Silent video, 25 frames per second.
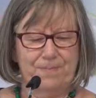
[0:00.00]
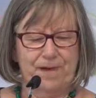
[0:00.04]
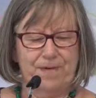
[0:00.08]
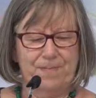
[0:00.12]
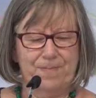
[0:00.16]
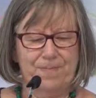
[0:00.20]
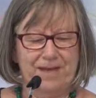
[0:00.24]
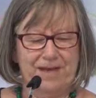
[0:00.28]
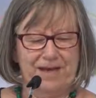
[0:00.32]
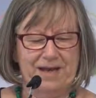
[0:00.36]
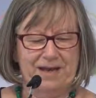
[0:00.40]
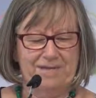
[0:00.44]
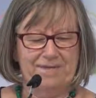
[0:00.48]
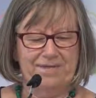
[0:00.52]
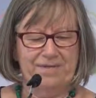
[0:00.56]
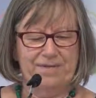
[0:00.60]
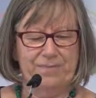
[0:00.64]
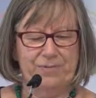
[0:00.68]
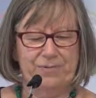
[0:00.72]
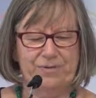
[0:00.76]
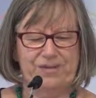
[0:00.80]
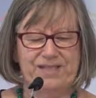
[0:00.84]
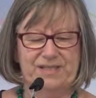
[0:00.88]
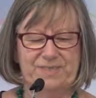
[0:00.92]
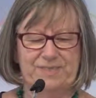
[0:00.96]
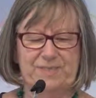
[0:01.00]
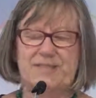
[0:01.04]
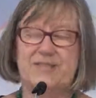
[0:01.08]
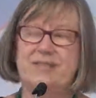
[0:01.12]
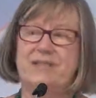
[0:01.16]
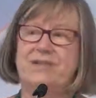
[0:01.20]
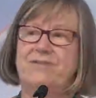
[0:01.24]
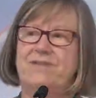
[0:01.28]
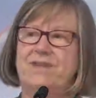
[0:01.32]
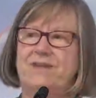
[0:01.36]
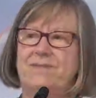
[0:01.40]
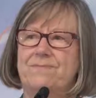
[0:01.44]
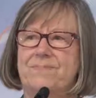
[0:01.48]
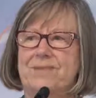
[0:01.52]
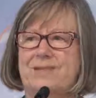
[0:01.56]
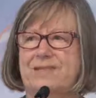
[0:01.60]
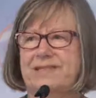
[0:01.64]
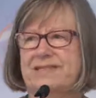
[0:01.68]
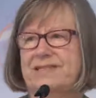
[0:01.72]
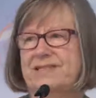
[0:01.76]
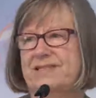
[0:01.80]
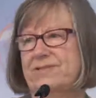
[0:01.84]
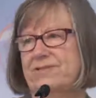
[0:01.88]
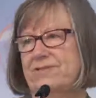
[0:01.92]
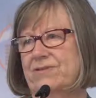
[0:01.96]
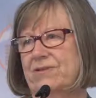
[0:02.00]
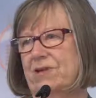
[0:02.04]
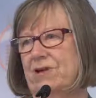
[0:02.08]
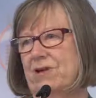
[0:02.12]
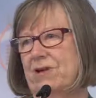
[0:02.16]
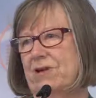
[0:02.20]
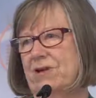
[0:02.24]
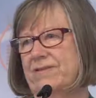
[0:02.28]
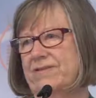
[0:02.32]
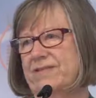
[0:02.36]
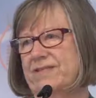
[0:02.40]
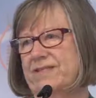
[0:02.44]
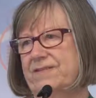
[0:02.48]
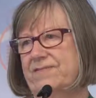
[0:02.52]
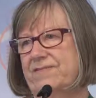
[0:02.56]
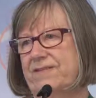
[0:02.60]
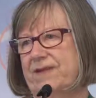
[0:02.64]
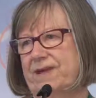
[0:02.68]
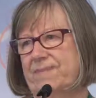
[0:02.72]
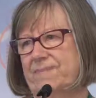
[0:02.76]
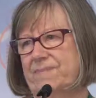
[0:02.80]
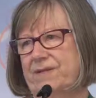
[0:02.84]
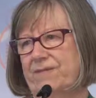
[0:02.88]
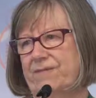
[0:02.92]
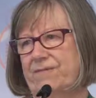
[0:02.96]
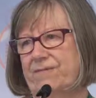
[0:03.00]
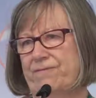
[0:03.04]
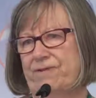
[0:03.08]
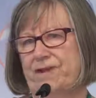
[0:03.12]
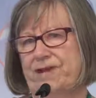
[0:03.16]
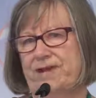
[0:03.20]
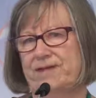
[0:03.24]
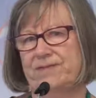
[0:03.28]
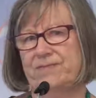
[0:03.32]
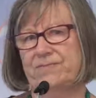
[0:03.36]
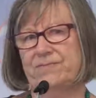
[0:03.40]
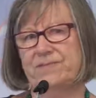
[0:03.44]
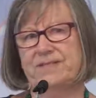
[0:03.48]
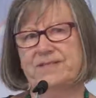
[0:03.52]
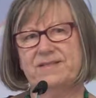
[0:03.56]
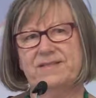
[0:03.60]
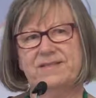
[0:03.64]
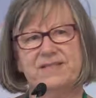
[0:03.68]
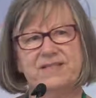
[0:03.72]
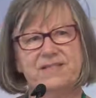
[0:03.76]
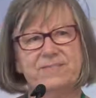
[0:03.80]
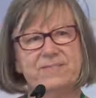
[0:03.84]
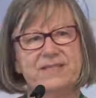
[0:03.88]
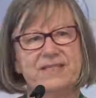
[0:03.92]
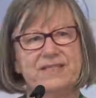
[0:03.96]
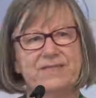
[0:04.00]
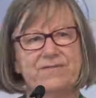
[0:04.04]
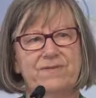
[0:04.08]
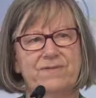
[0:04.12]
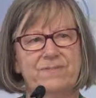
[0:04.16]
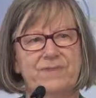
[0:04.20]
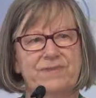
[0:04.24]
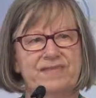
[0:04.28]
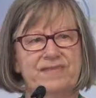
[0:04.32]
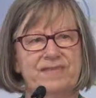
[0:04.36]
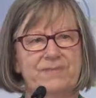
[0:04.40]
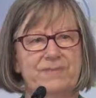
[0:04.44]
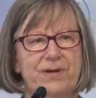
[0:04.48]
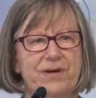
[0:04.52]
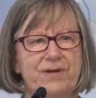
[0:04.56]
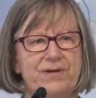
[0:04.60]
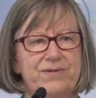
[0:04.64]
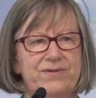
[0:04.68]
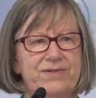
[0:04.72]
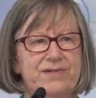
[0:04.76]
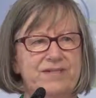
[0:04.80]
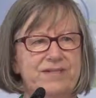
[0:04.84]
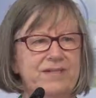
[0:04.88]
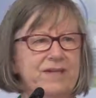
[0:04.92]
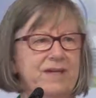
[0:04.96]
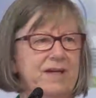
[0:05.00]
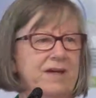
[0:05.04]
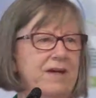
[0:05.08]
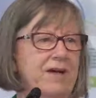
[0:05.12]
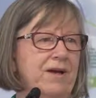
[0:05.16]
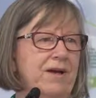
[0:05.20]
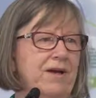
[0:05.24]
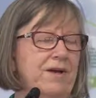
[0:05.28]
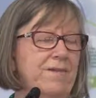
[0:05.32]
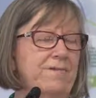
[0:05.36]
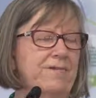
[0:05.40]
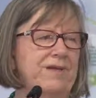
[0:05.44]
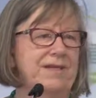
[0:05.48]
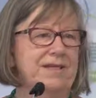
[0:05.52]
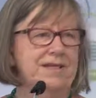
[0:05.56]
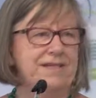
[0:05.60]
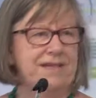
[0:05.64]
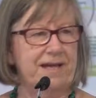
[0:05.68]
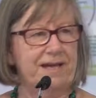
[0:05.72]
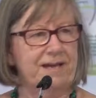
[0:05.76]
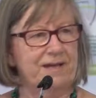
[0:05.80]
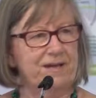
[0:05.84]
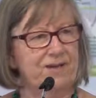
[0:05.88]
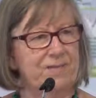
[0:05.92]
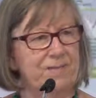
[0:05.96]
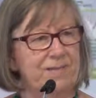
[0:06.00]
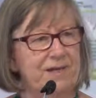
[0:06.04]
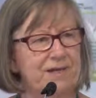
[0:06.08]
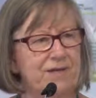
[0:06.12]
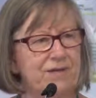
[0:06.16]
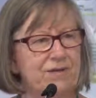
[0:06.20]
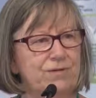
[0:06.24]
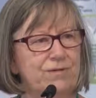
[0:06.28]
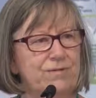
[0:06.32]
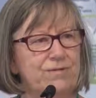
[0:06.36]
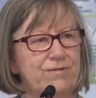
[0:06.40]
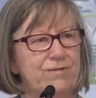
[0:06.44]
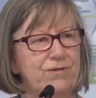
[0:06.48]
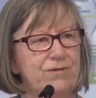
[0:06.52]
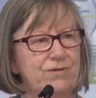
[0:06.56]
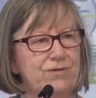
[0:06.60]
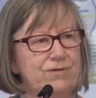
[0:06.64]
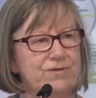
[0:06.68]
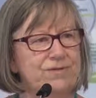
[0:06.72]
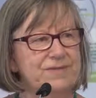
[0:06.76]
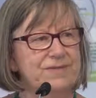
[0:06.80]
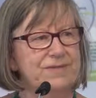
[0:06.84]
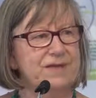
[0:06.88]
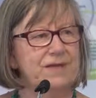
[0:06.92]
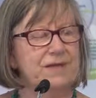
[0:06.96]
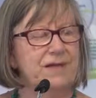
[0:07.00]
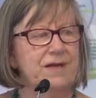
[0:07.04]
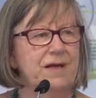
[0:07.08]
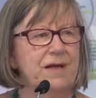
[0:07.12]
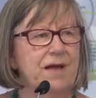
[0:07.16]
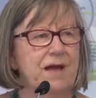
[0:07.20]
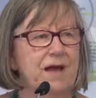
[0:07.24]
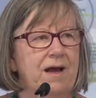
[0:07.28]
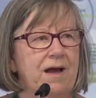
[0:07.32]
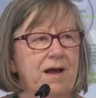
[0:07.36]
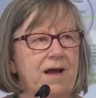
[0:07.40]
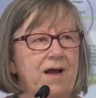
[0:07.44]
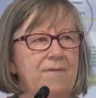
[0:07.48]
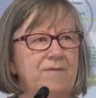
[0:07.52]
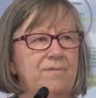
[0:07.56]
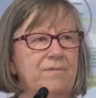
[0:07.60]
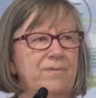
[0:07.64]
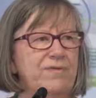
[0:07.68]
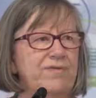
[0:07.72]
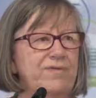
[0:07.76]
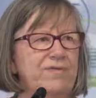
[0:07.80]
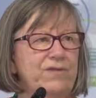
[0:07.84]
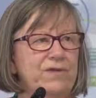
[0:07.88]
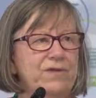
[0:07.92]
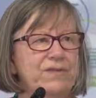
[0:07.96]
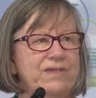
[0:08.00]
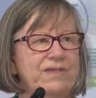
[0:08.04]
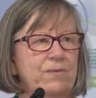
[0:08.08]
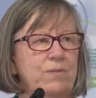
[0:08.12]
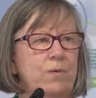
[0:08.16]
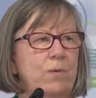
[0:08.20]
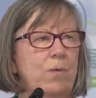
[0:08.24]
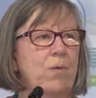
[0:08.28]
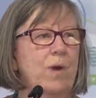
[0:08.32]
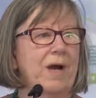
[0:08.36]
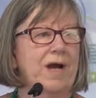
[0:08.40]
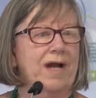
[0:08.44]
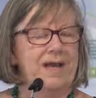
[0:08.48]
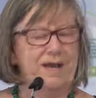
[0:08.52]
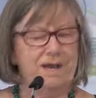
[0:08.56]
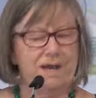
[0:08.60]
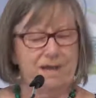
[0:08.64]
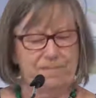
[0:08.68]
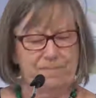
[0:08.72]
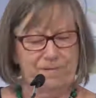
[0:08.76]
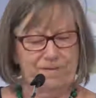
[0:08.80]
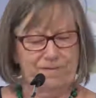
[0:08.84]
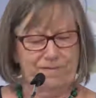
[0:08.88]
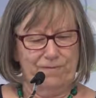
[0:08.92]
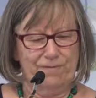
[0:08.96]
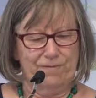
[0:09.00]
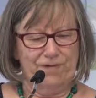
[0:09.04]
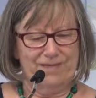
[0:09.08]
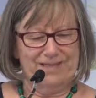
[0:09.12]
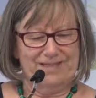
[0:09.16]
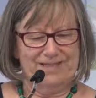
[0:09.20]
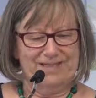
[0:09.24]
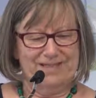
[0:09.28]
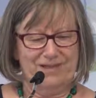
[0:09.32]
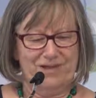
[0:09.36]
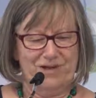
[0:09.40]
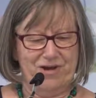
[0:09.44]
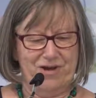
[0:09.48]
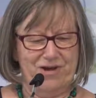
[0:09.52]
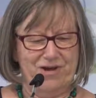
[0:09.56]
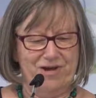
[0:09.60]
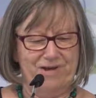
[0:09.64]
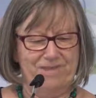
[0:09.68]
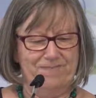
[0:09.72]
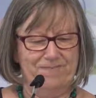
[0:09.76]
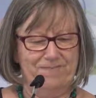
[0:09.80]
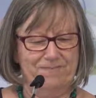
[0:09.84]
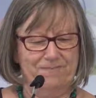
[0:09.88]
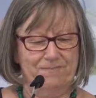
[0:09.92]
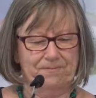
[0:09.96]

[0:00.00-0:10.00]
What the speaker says: beloved Presbyterian minister and close family friend was dismissed from his post for his ecumenical views, views that were way before his time.